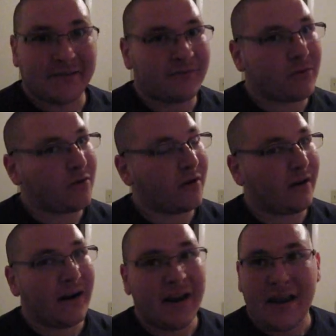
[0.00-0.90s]

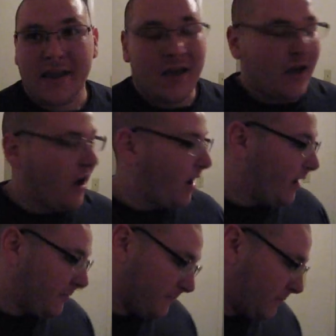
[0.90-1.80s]
for
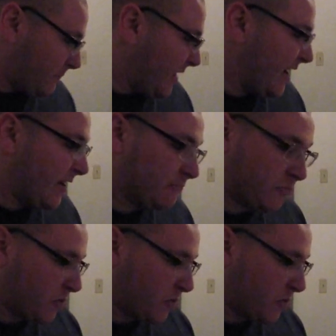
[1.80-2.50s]
my